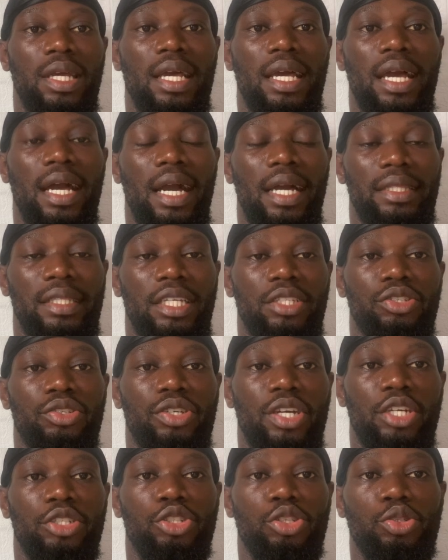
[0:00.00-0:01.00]
and then you
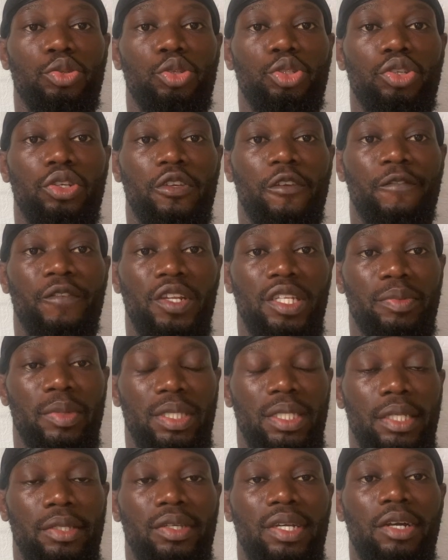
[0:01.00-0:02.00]
can choose which one you feel
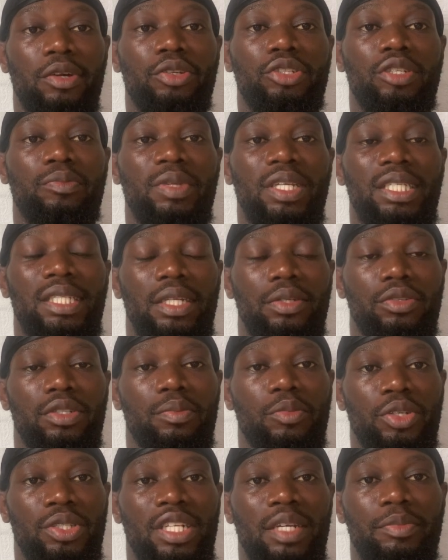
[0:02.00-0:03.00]
better. You can also make it
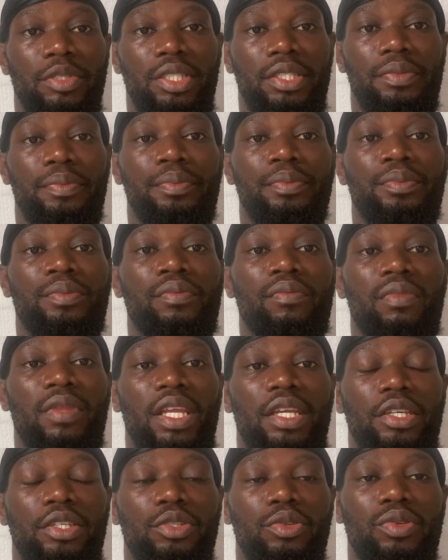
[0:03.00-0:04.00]
anonymous. That means
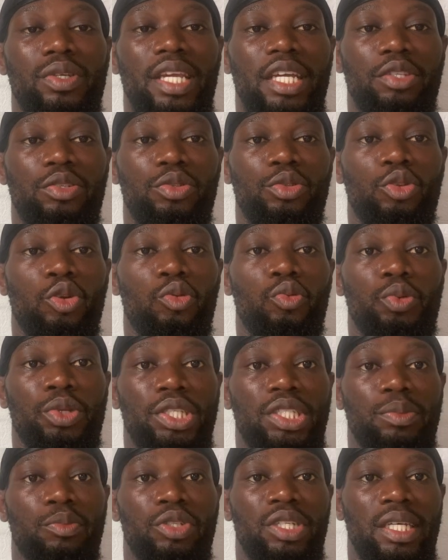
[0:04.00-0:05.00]
you don't get to know
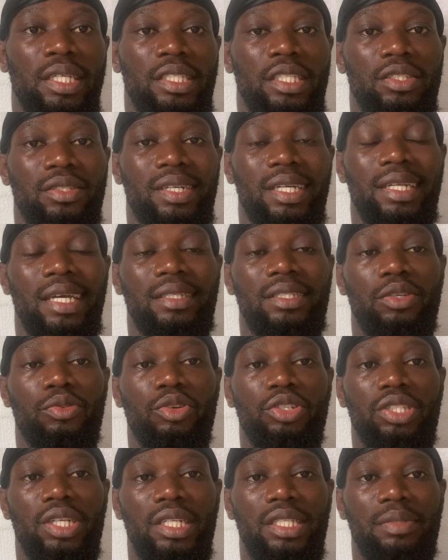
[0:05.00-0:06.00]
which model it is. You can ask a
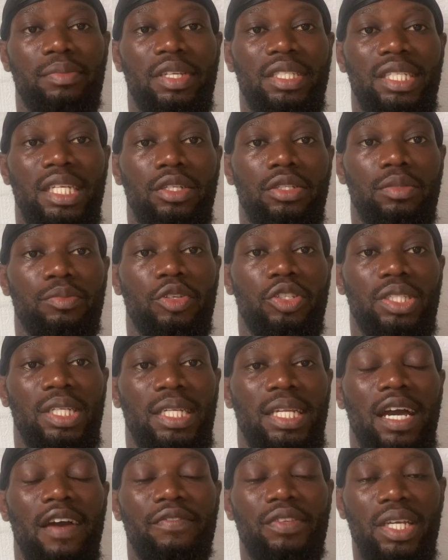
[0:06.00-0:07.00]
question, it makes anonymous. Then
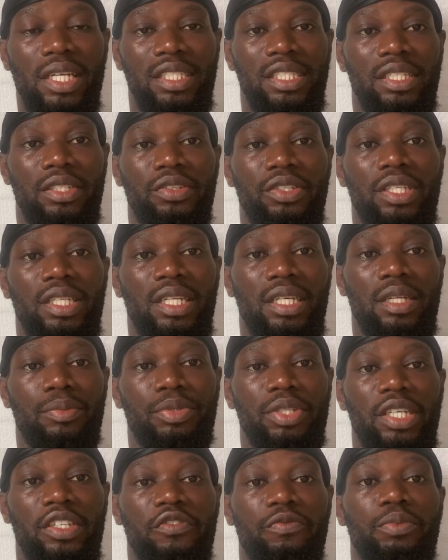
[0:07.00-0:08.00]
after it's generated and
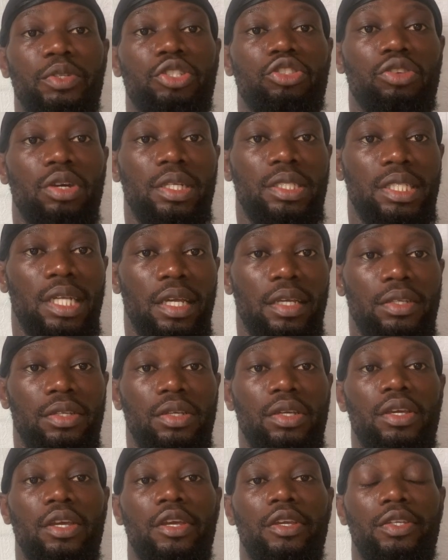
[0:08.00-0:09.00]
after you click to answer,
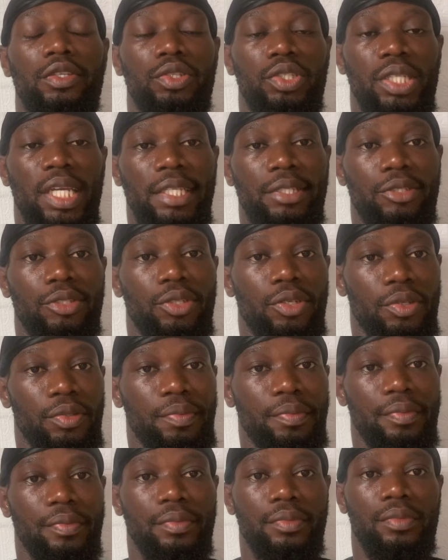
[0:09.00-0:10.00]
you get to know
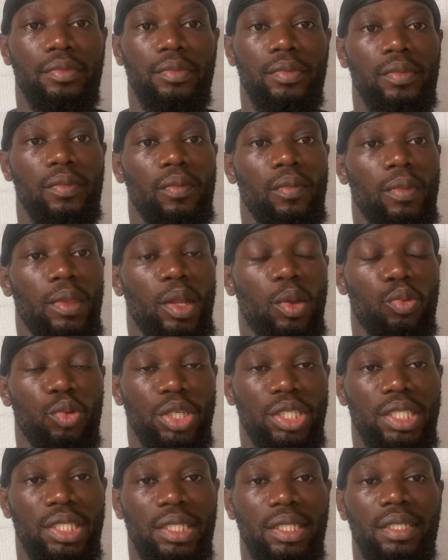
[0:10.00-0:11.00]

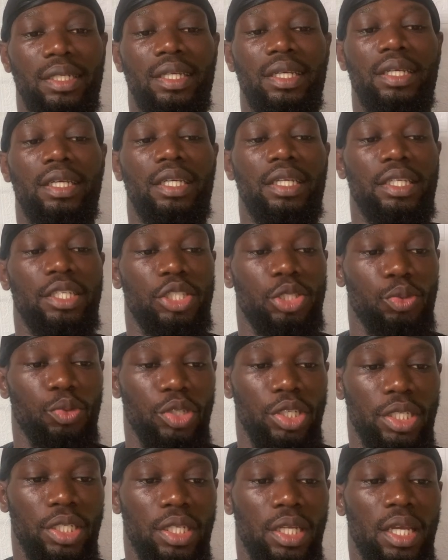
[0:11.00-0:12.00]
which is
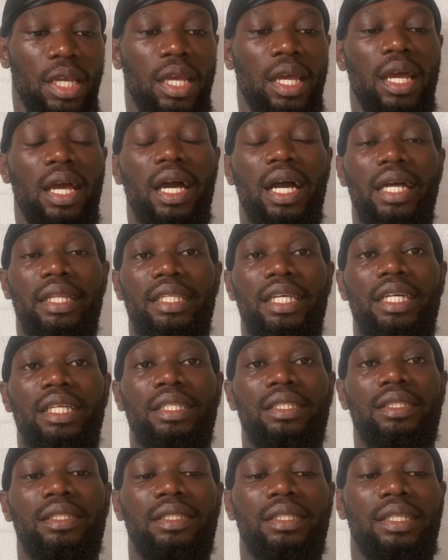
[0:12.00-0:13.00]
which. And
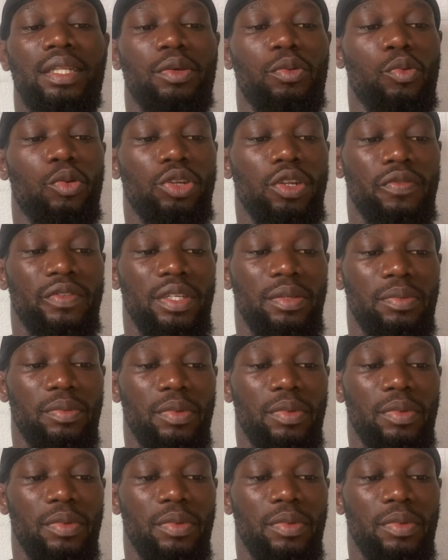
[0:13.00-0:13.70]
then one of the